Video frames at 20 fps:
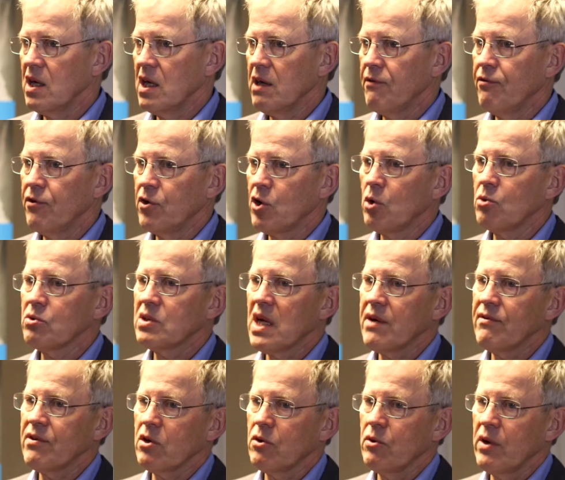If you don't
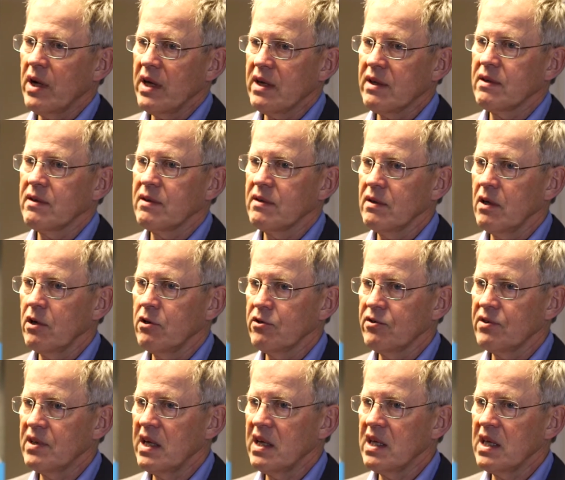have a correct
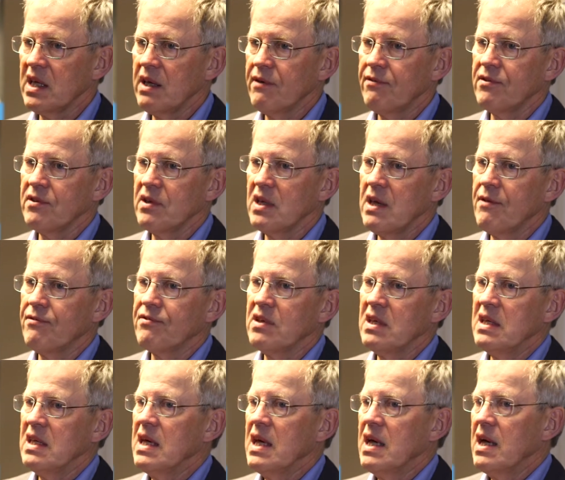understanding, if
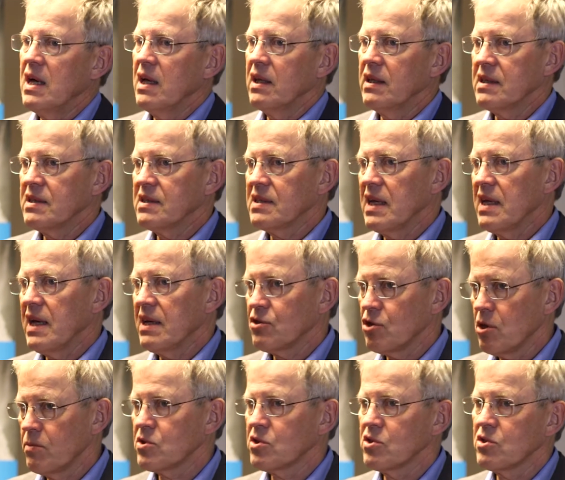the, let's say,
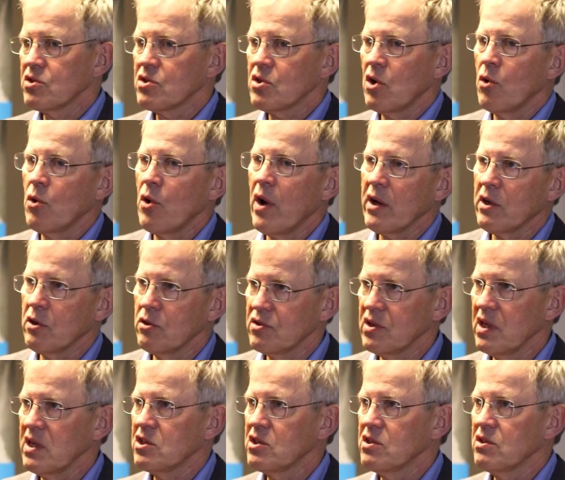assumptions or
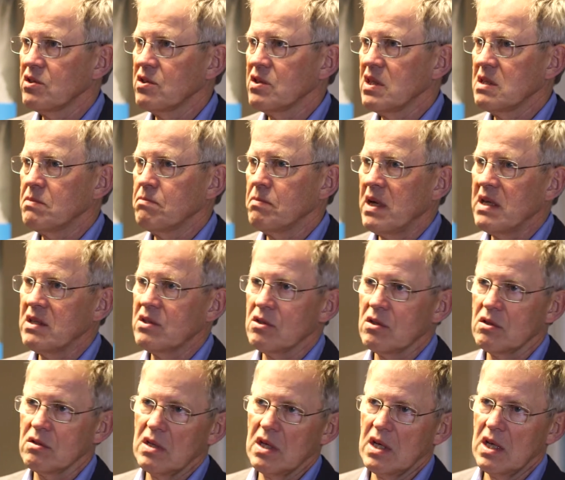accusations is based
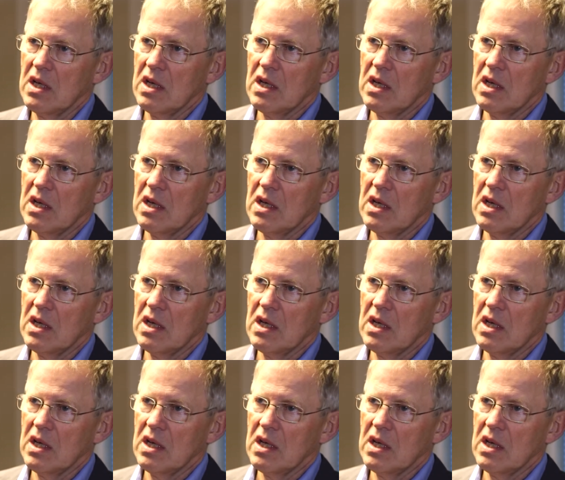on